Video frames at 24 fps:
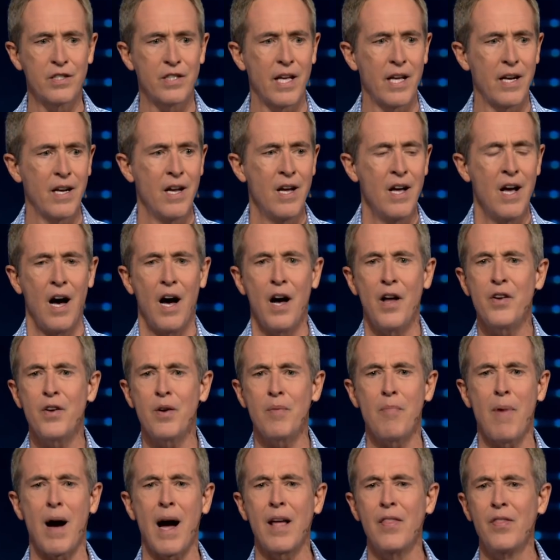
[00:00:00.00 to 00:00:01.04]
that
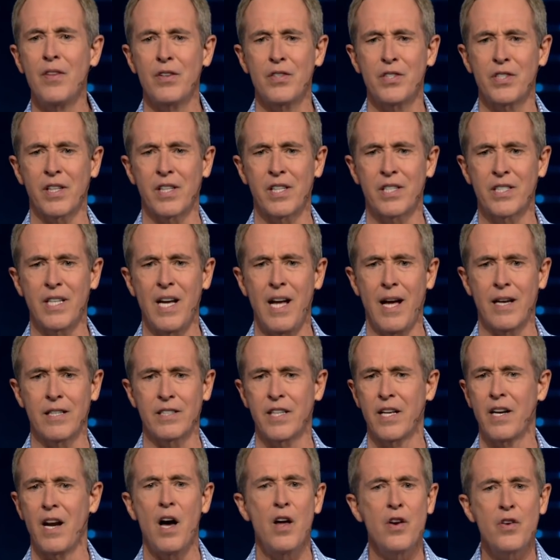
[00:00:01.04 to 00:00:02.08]
undermine their success,
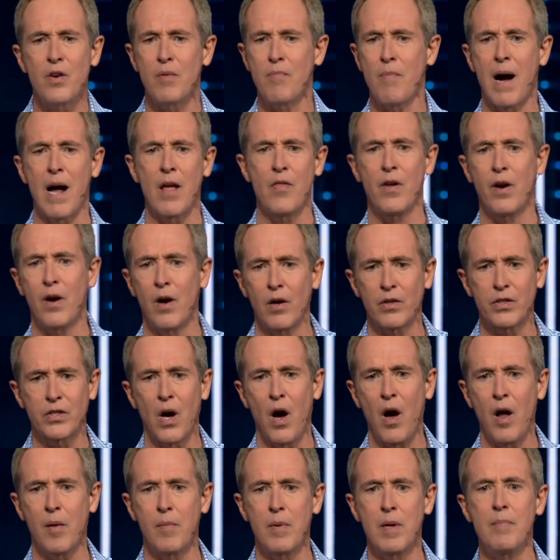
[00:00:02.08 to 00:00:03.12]
that undermine their
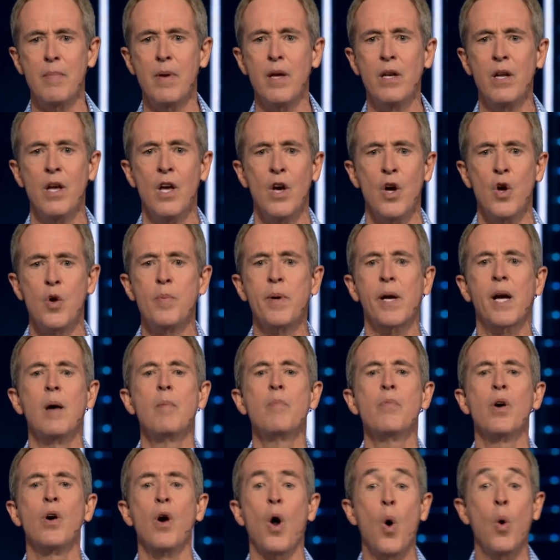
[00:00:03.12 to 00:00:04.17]
autonomy. Men who
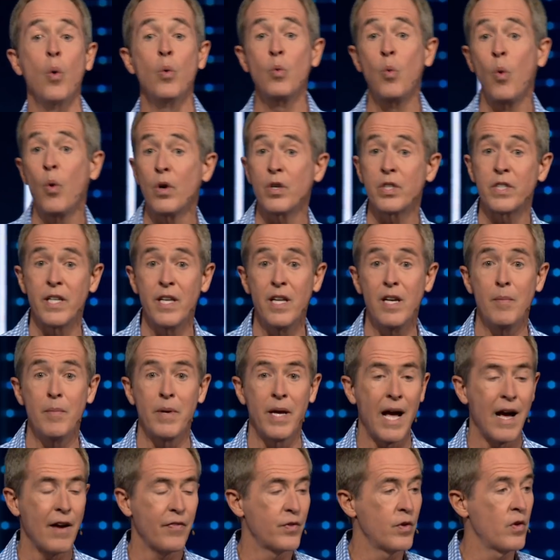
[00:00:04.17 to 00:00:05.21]
become their own worst
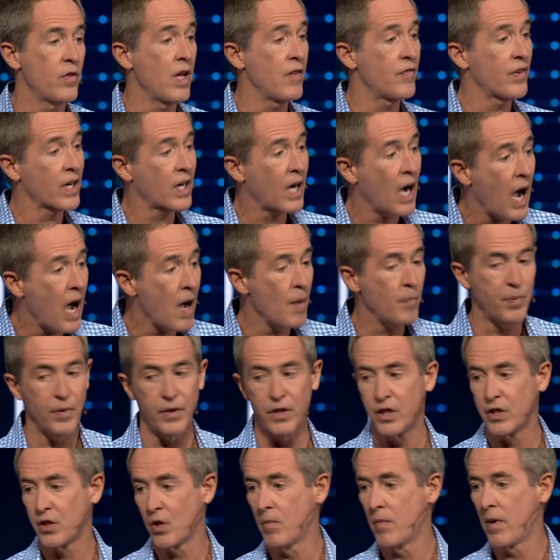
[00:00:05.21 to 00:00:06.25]
enemy after they've
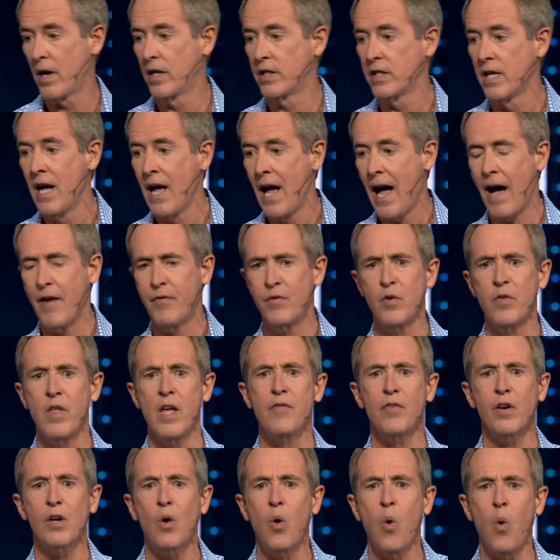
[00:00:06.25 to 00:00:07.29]
accomplished so much, after
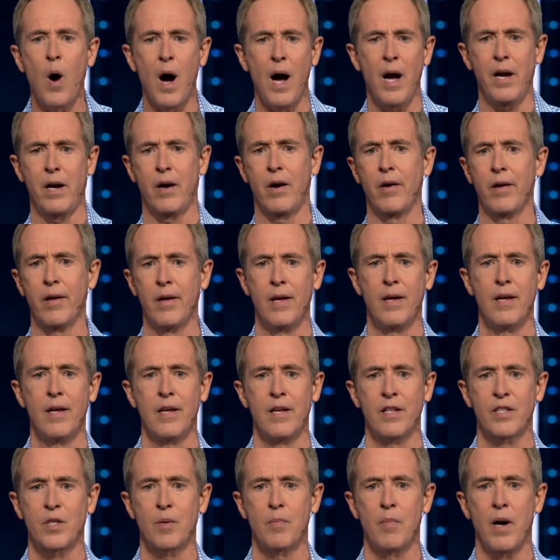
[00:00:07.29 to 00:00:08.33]
they've acquired
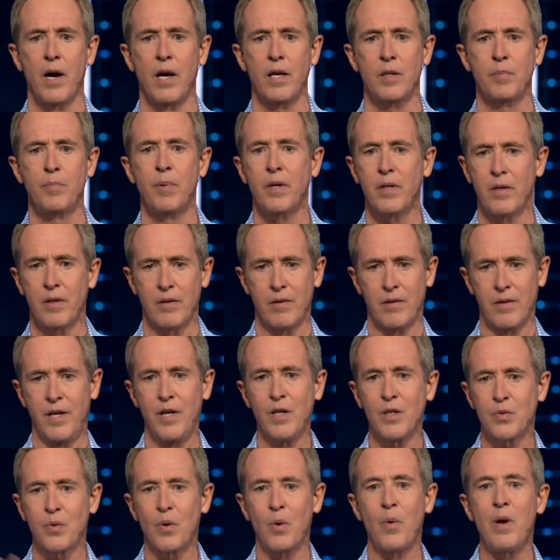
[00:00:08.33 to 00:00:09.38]
so much. But
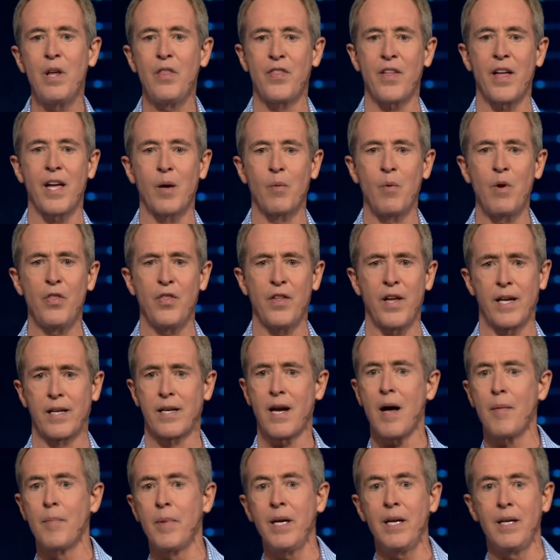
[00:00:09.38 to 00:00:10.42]
here's what we think. We think,
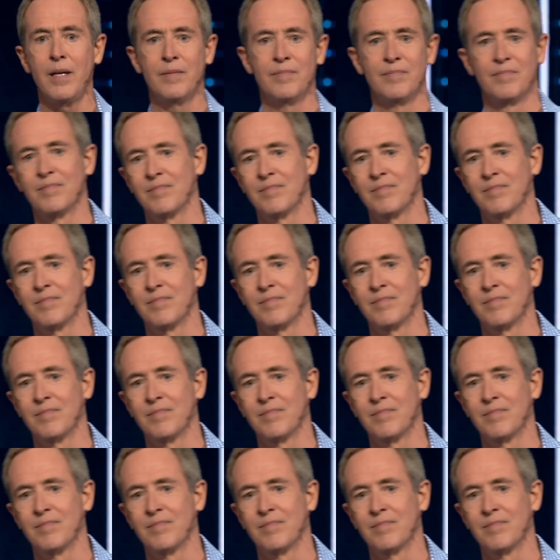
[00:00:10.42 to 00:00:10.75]
not me.